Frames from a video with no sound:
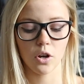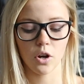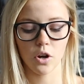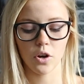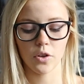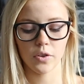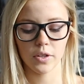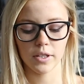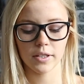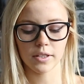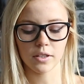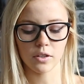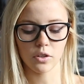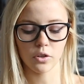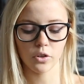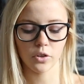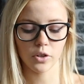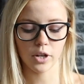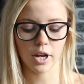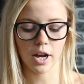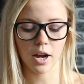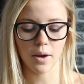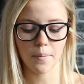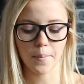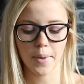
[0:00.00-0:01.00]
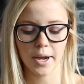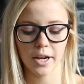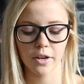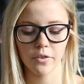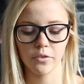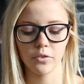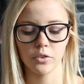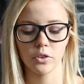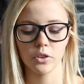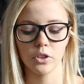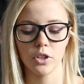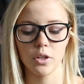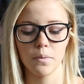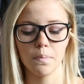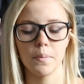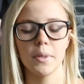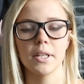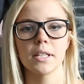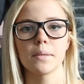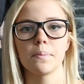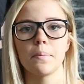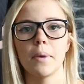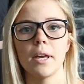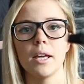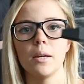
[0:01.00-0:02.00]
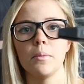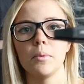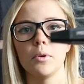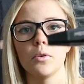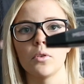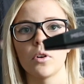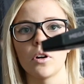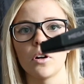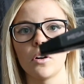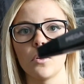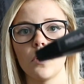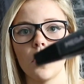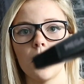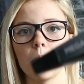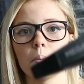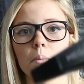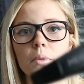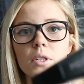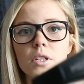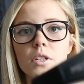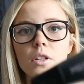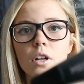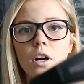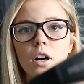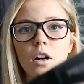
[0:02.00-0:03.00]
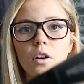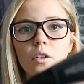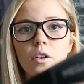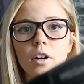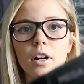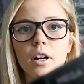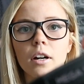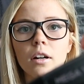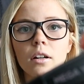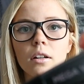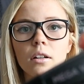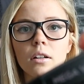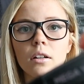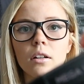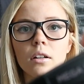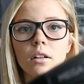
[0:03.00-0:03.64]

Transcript: got this L'Oreal Mega Volume Miss Baby Roll mascara.